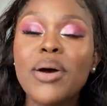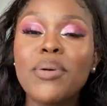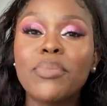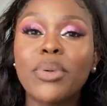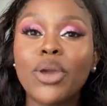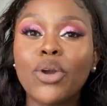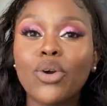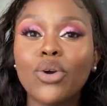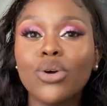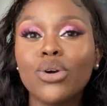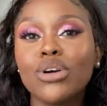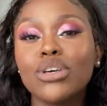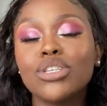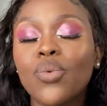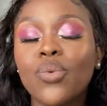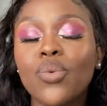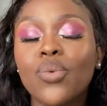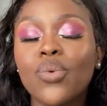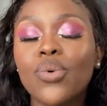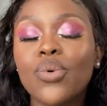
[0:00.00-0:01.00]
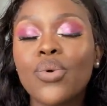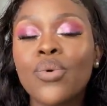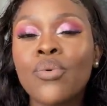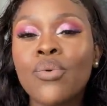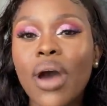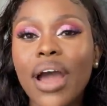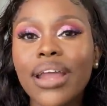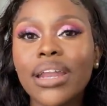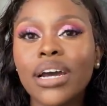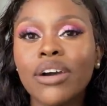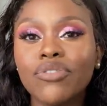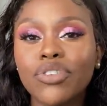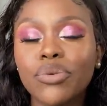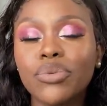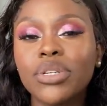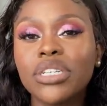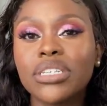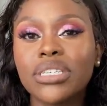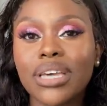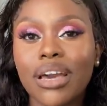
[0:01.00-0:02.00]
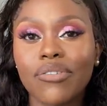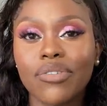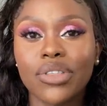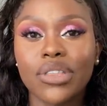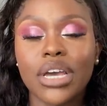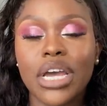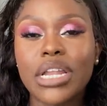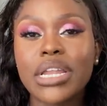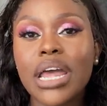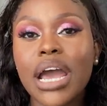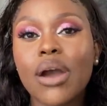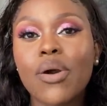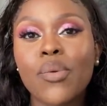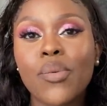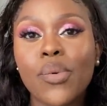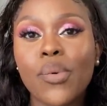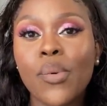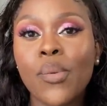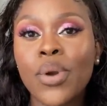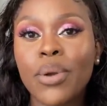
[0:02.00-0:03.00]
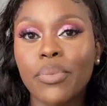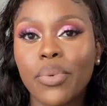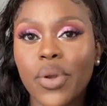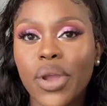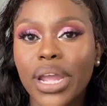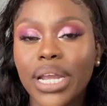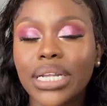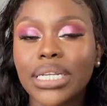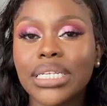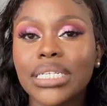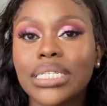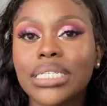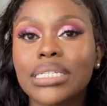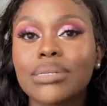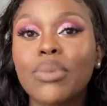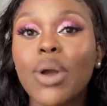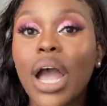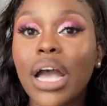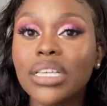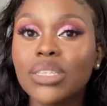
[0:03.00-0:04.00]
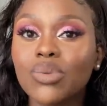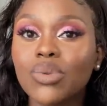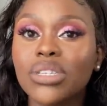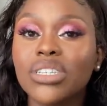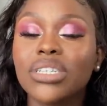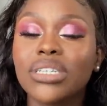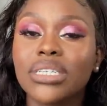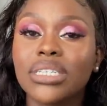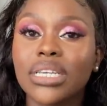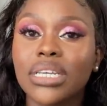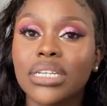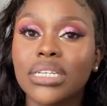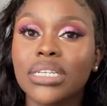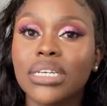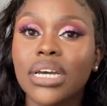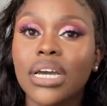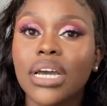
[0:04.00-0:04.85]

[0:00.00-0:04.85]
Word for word: Because right after we discovered that we're pregnant, my husband just said,